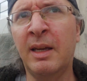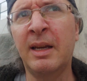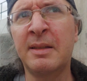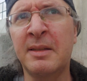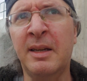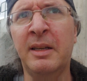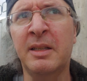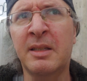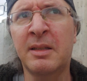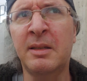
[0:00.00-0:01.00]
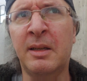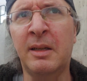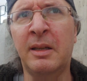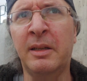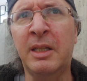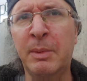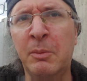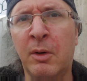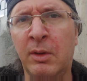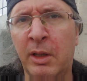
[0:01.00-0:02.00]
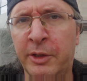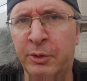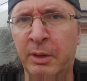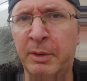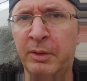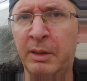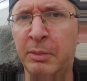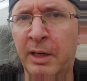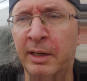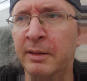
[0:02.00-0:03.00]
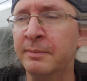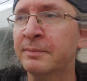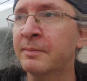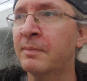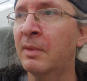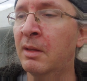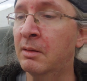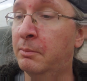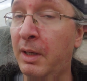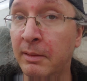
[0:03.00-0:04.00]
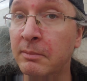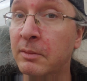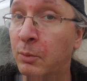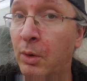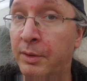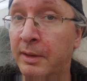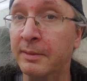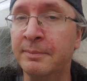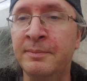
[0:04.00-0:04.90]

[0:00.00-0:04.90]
That said, it's typically more of a luxury boutique brand, but worth it.